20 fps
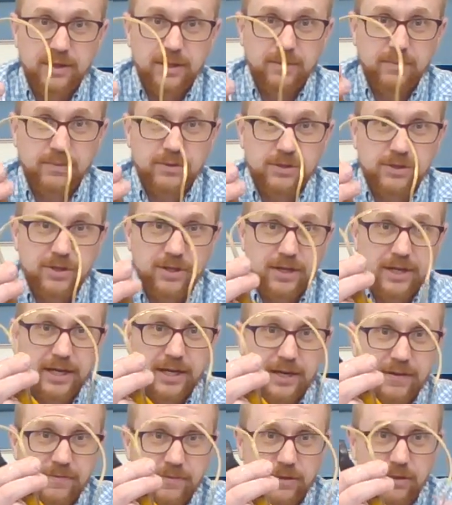Then we should
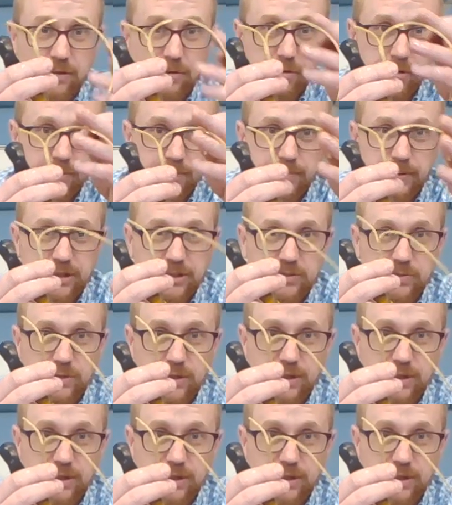have the long piece